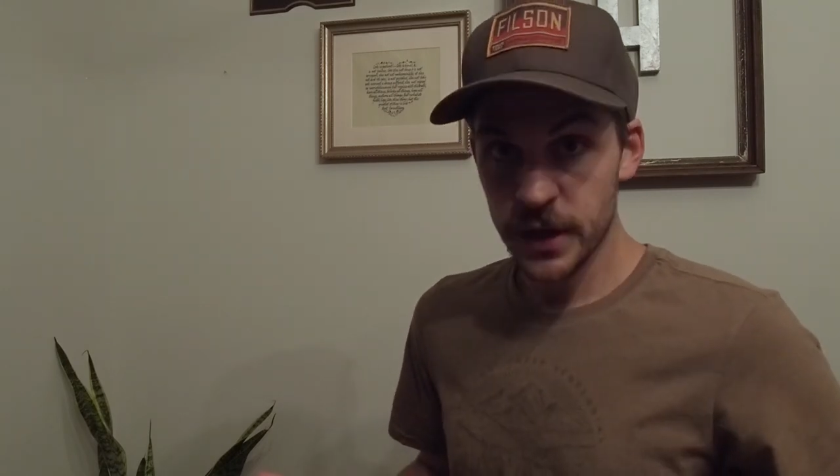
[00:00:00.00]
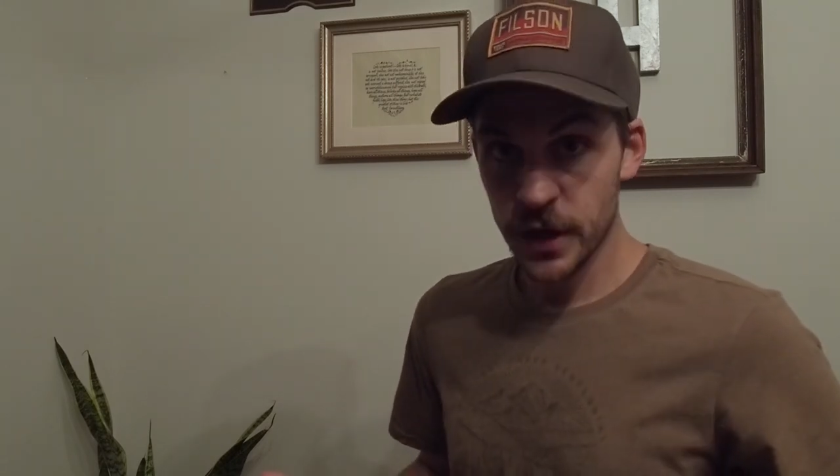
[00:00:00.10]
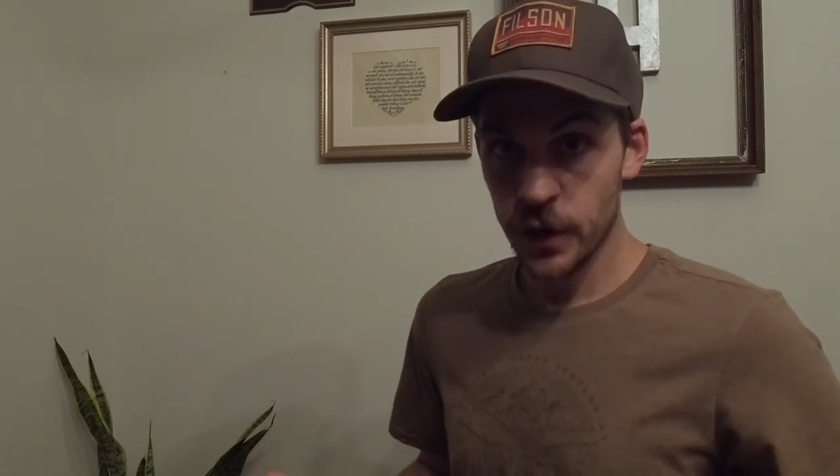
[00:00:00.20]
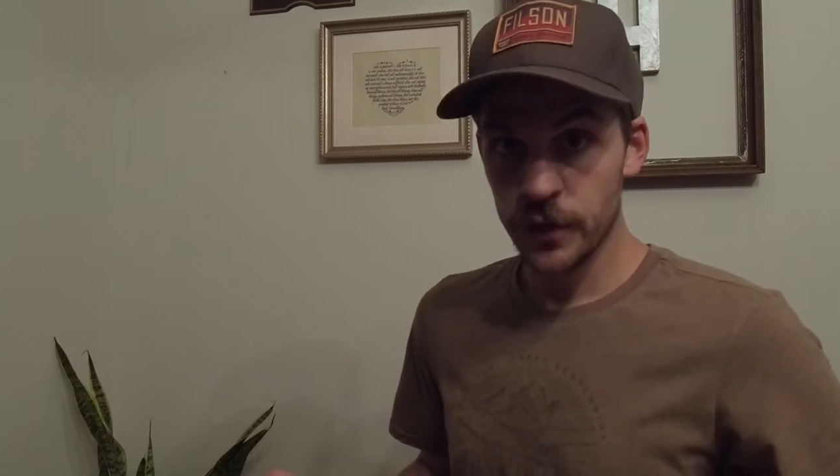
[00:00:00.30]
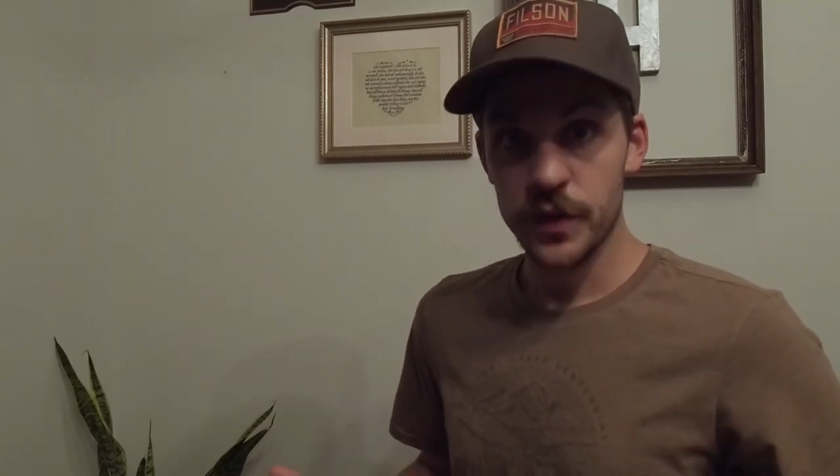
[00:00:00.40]

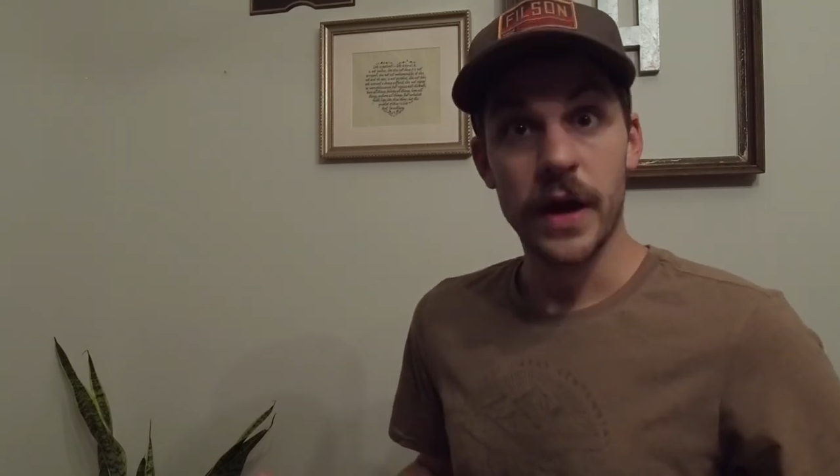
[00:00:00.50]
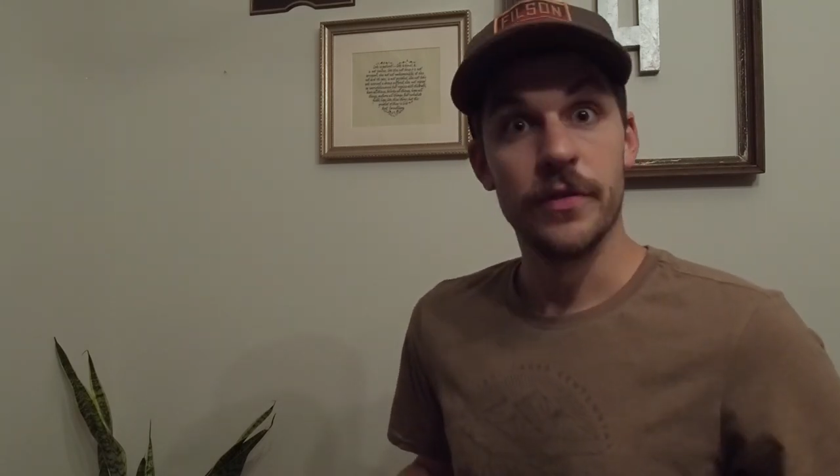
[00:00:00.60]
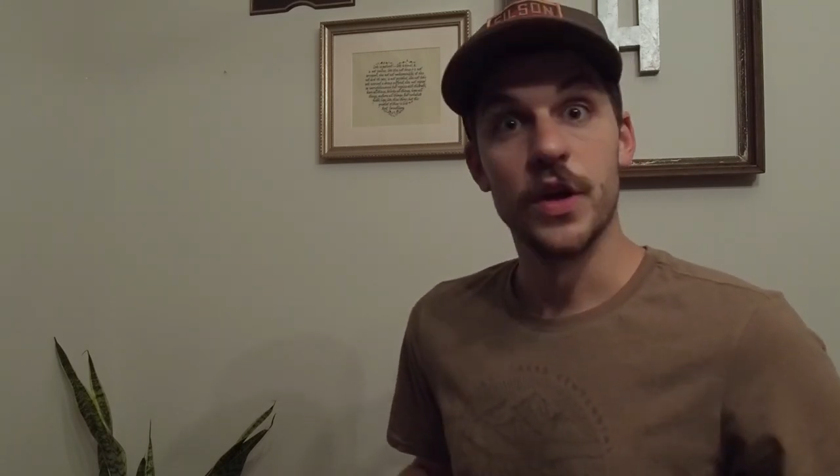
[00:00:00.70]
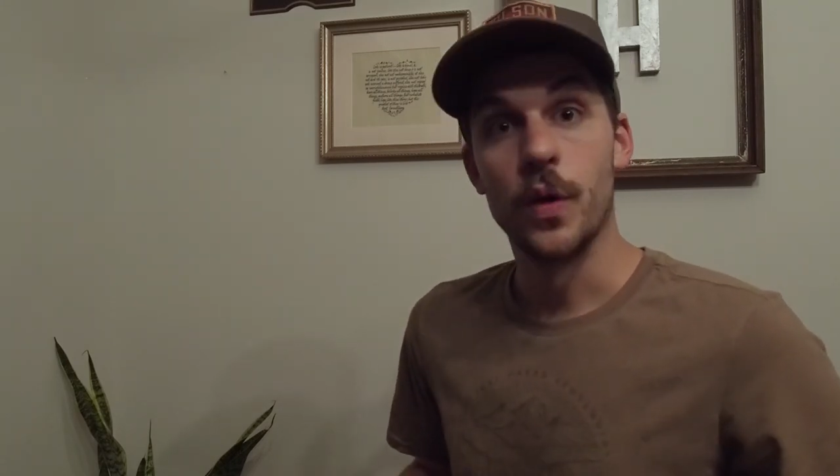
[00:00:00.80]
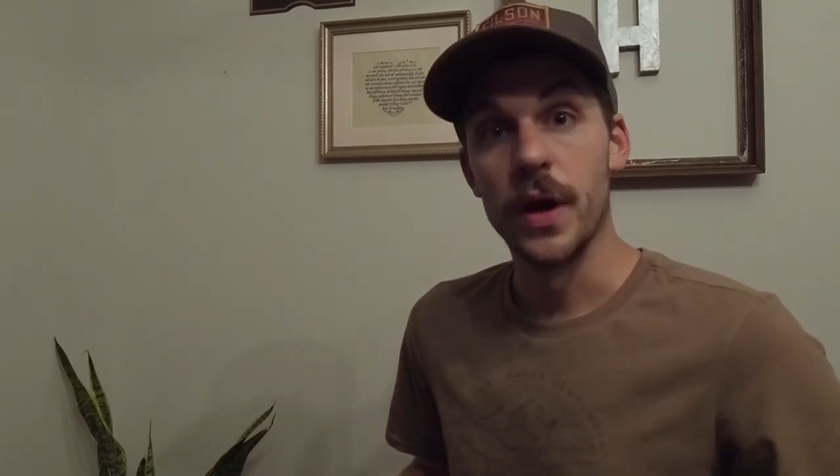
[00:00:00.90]
know if you have
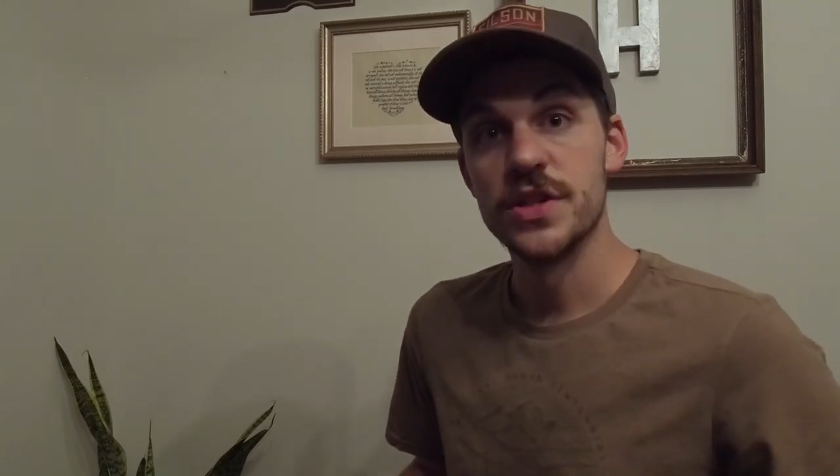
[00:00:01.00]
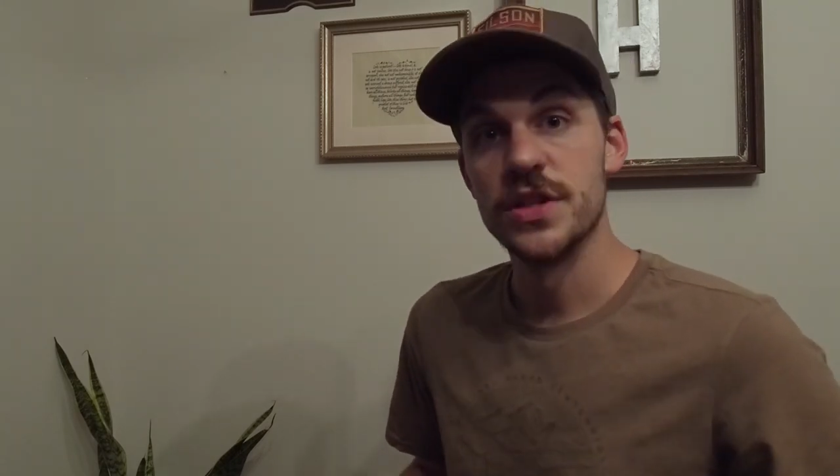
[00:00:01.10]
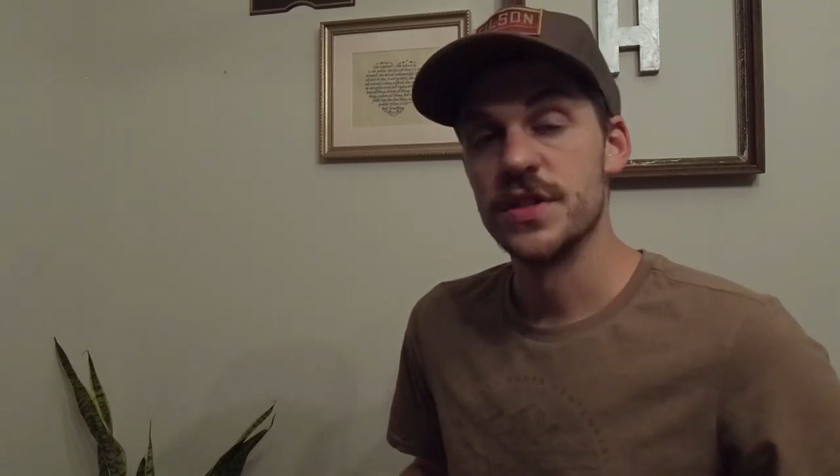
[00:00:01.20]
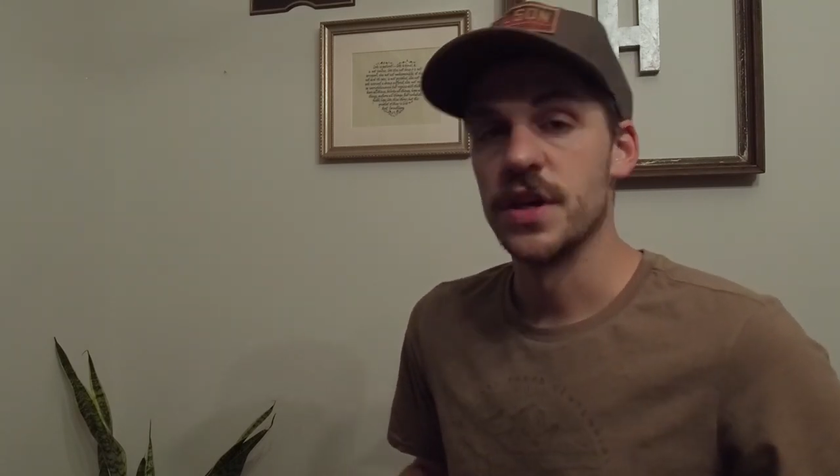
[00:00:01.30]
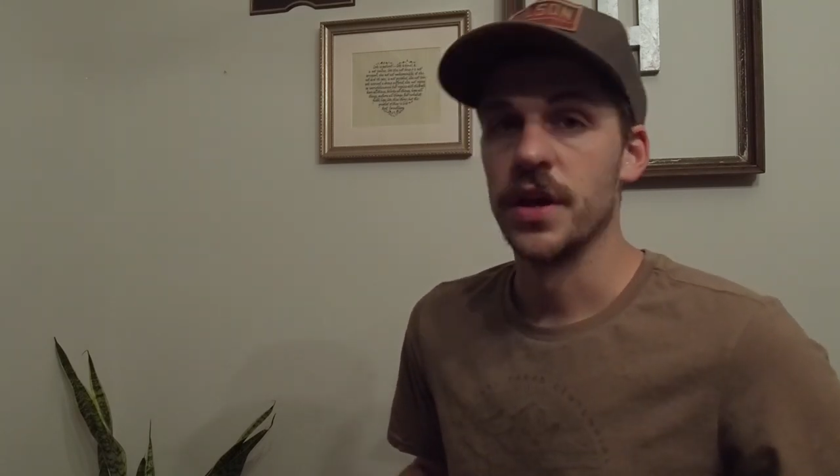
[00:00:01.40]
any
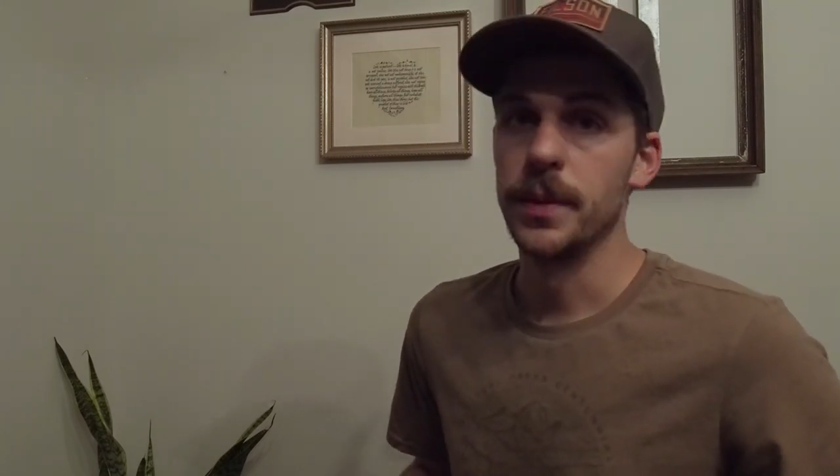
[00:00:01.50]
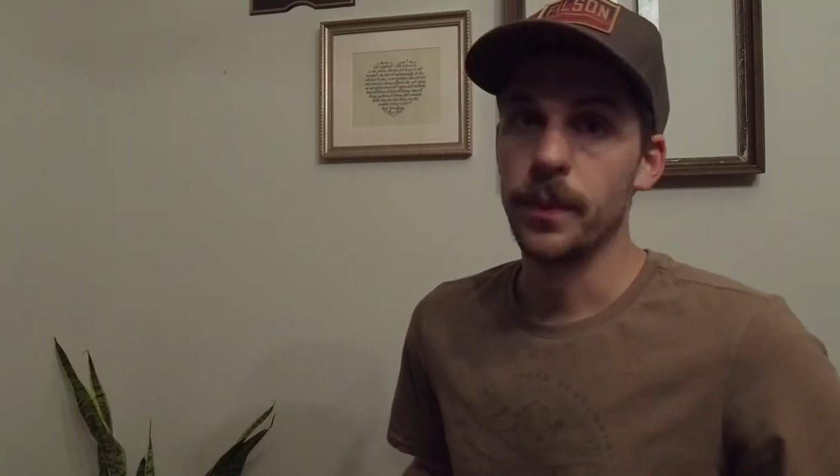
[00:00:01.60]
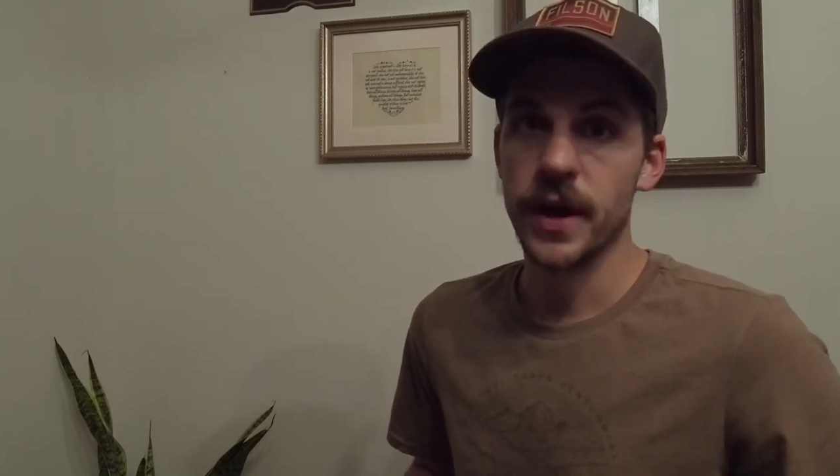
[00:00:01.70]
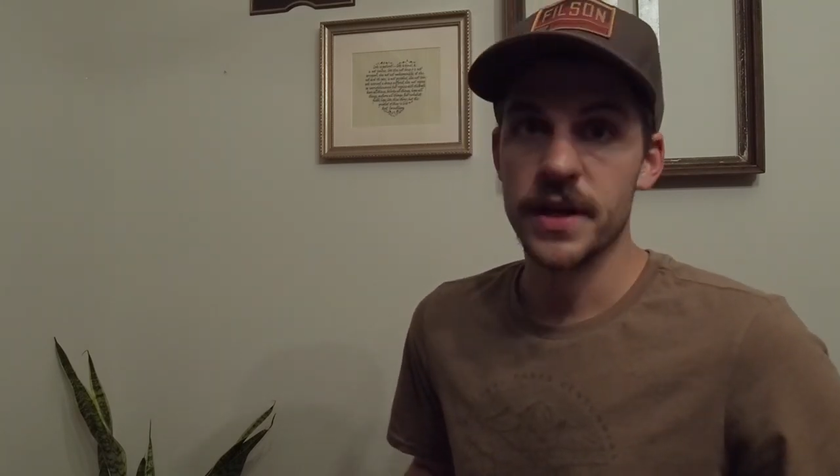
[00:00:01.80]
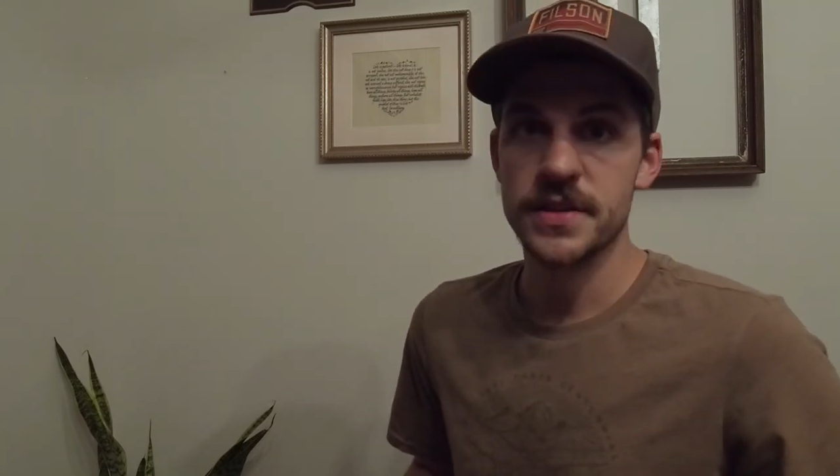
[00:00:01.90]
questions on the
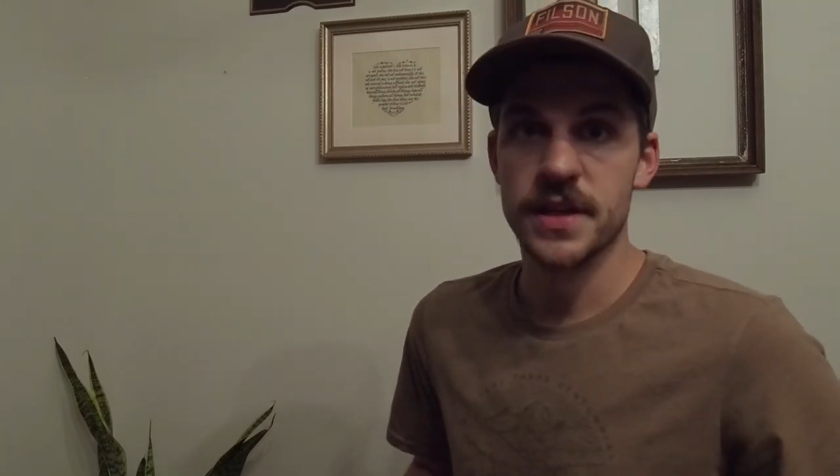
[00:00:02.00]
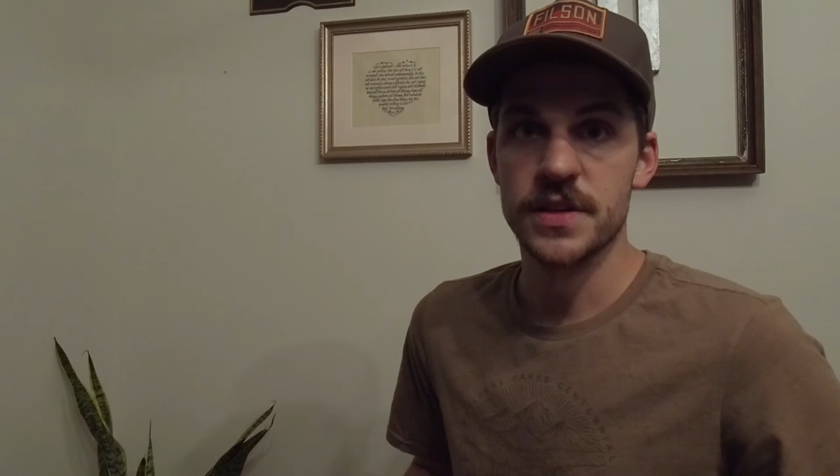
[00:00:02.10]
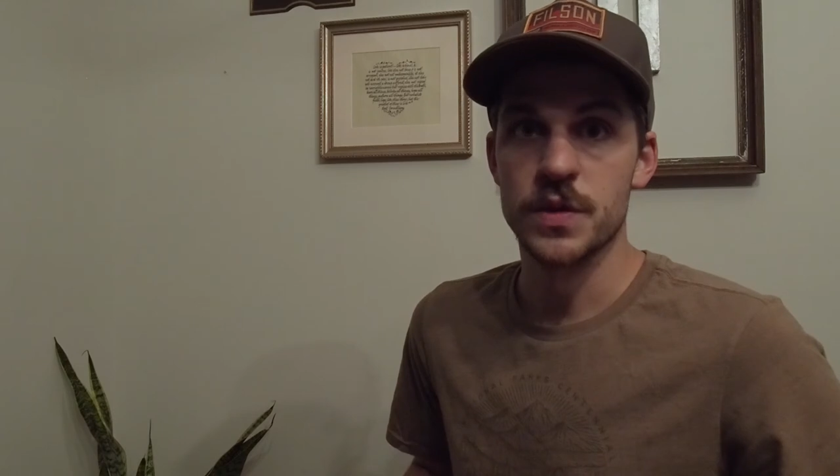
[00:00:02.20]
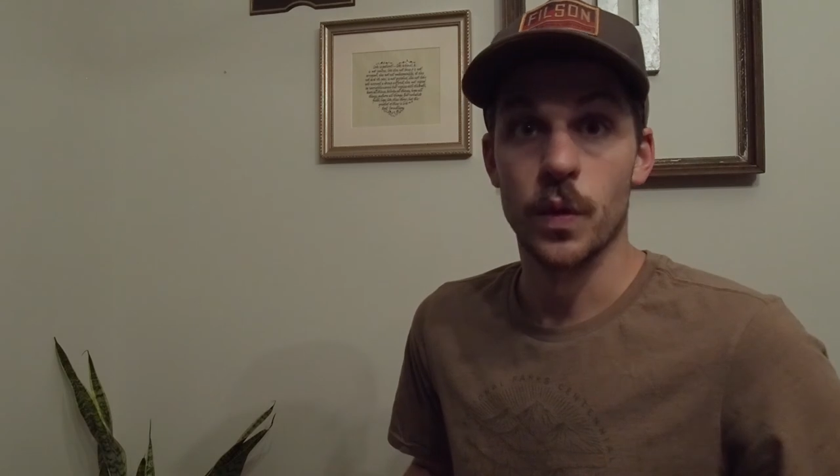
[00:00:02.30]
process